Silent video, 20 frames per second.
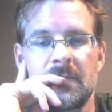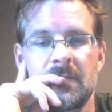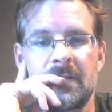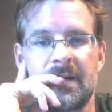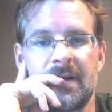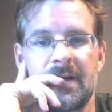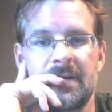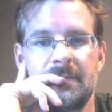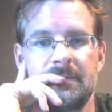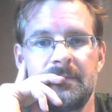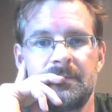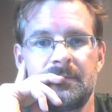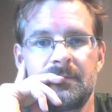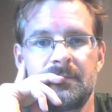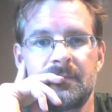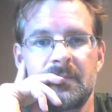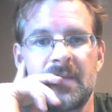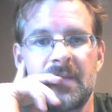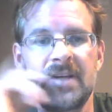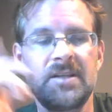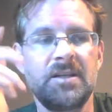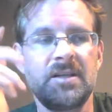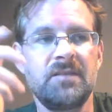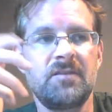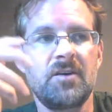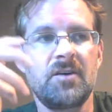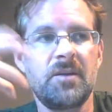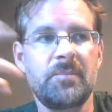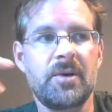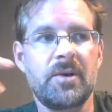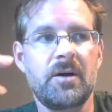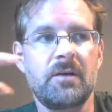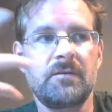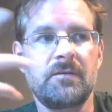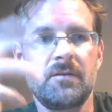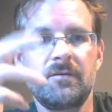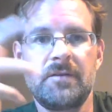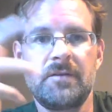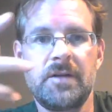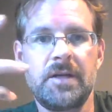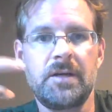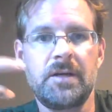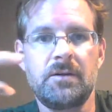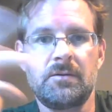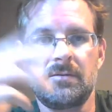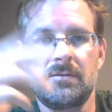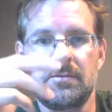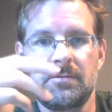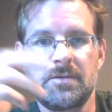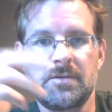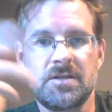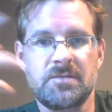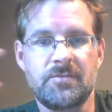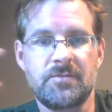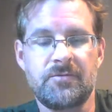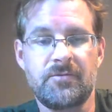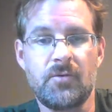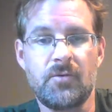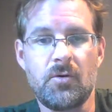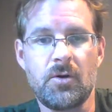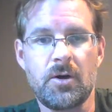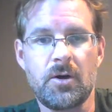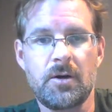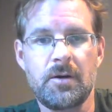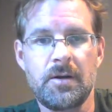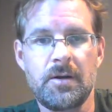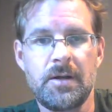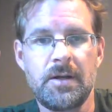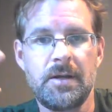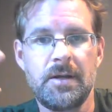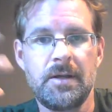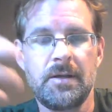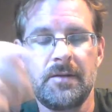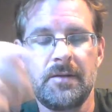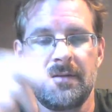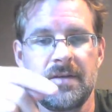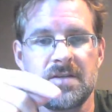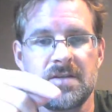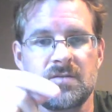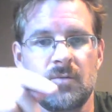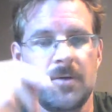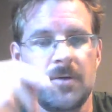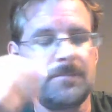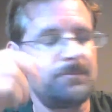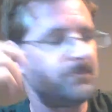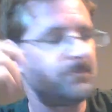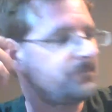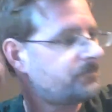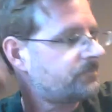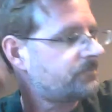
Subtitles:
Okay, I did a very powerful video just before this one